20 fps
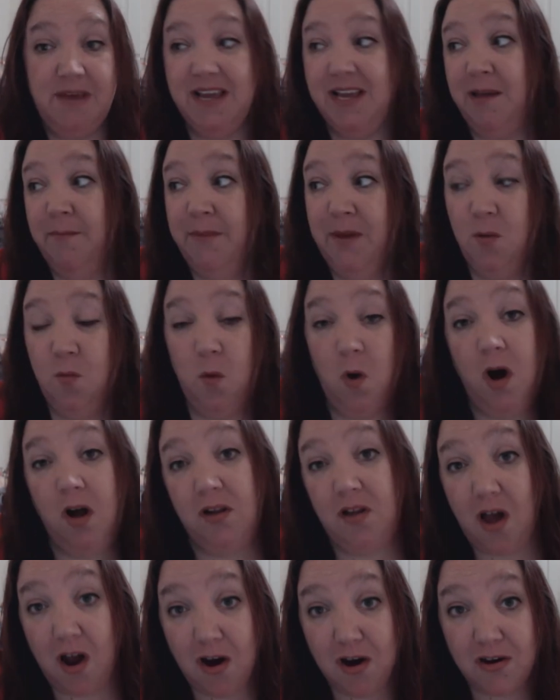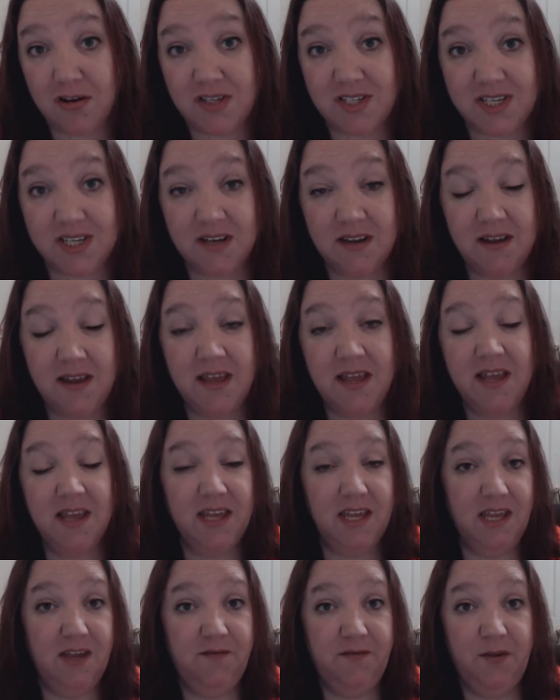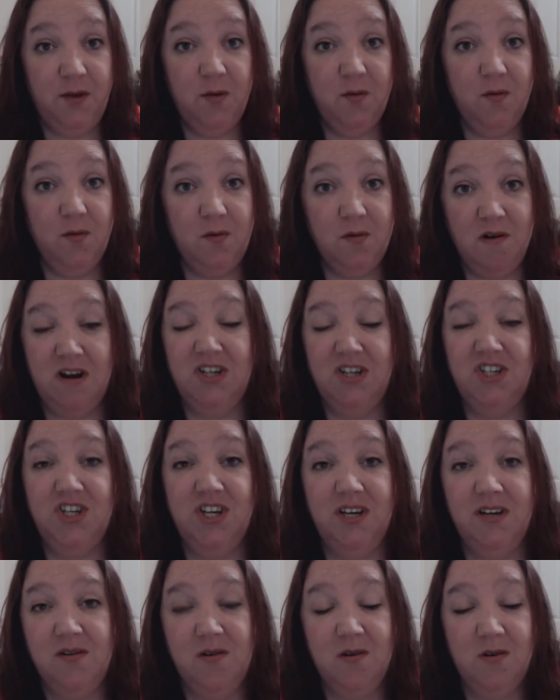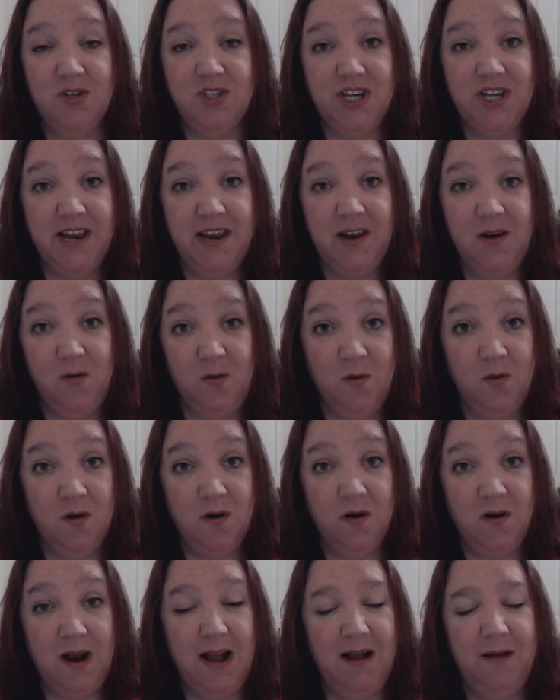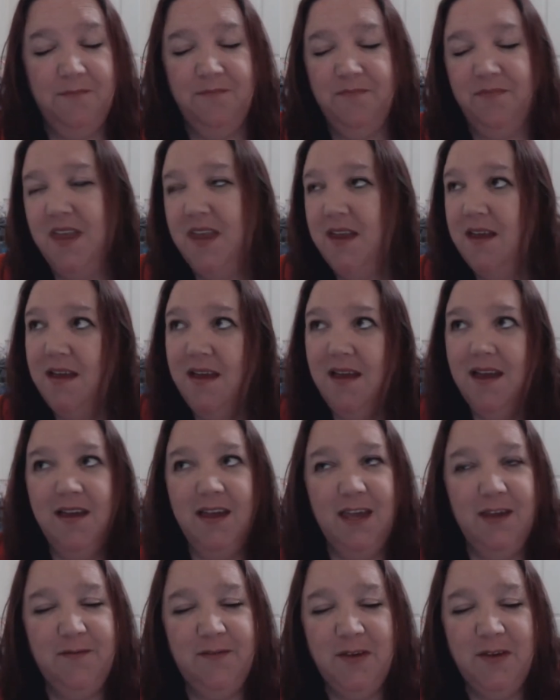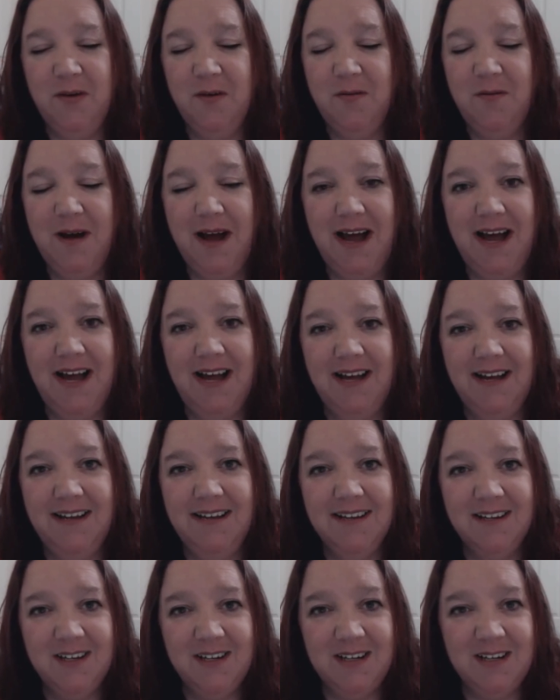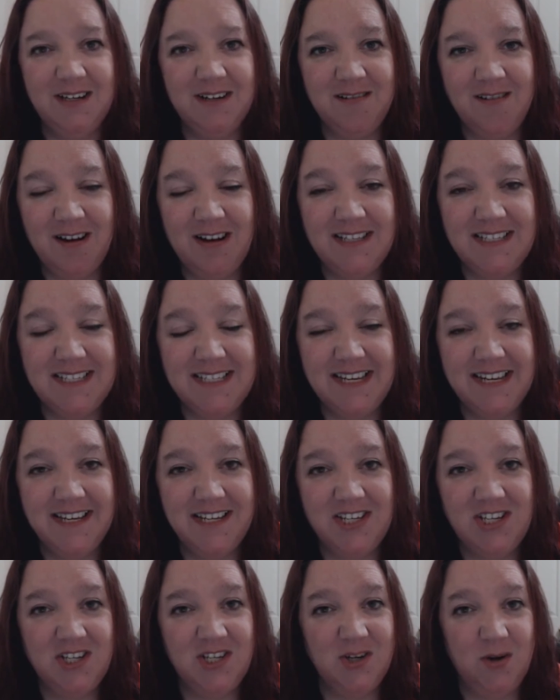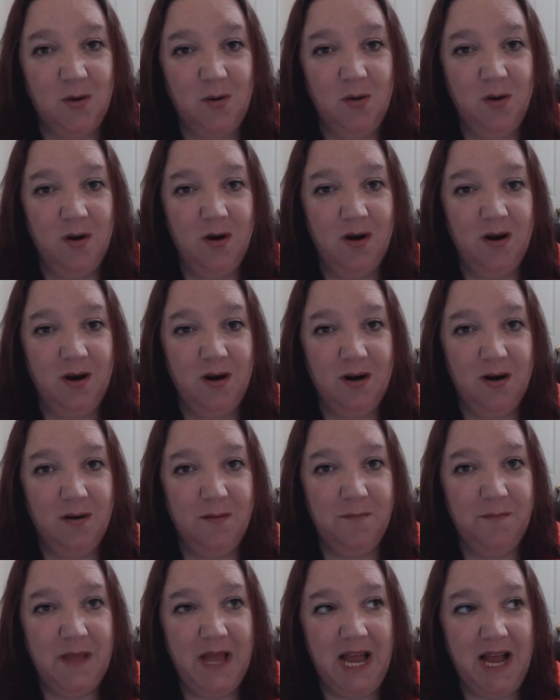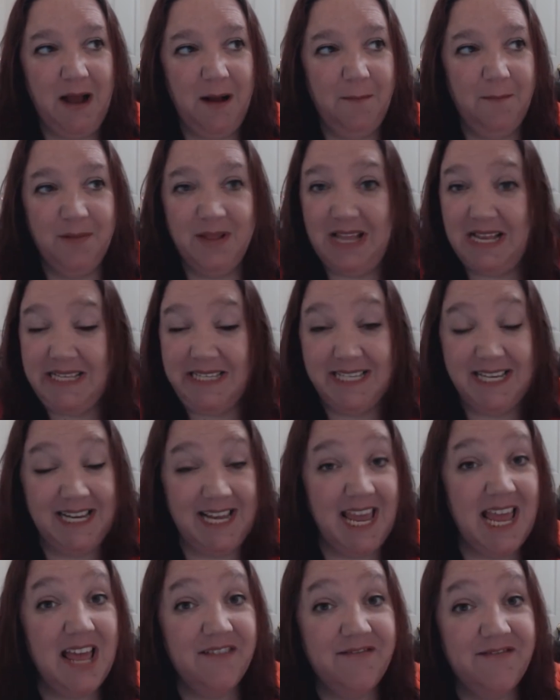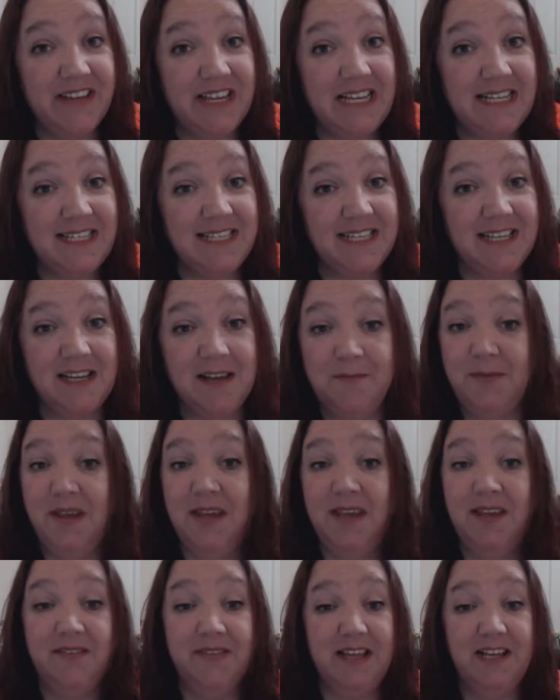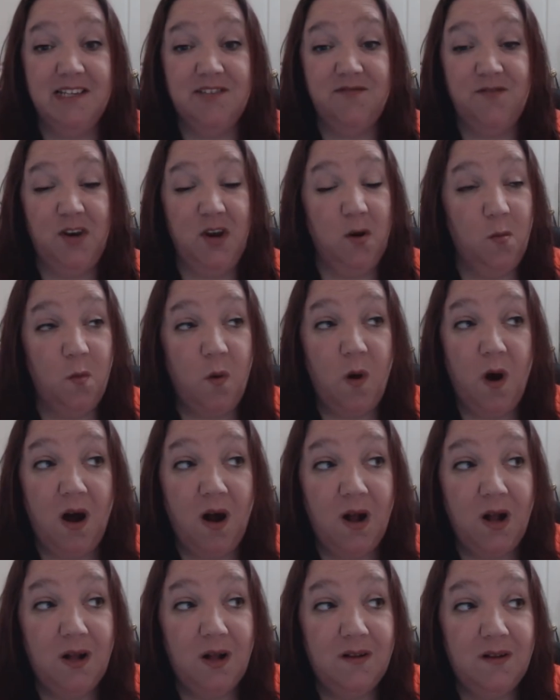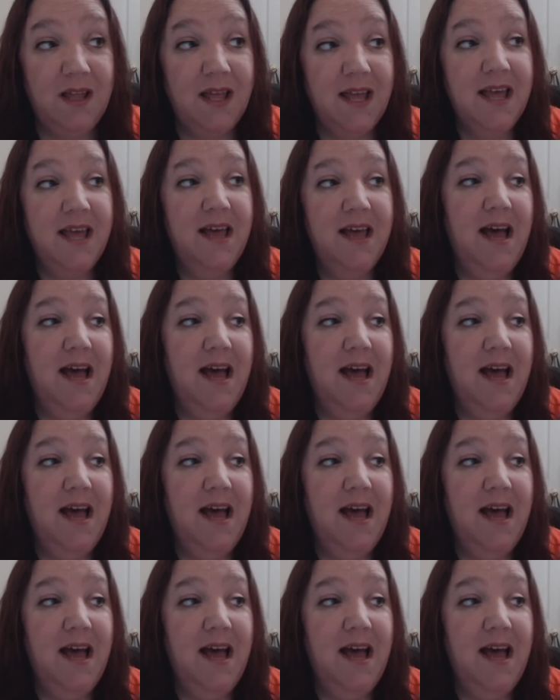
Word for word: It can be wall art if you crochet, crochet or um, if you uh, cross stitch or um, plastic canvas. It can be things for your wall.